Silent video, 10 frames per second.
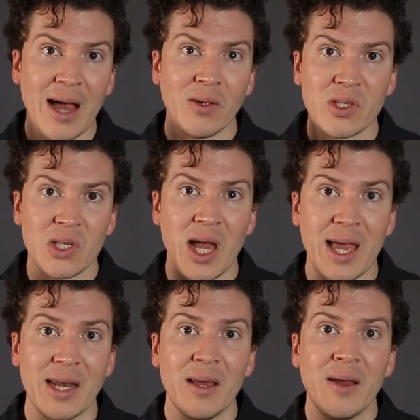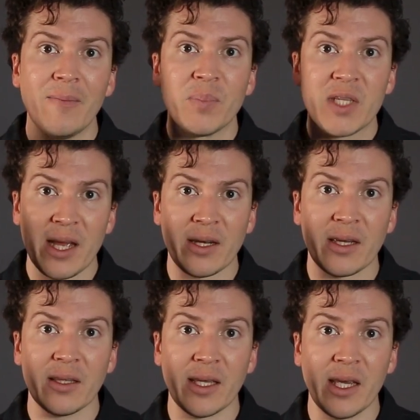outside
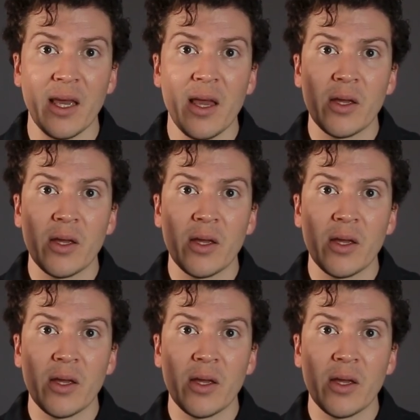technically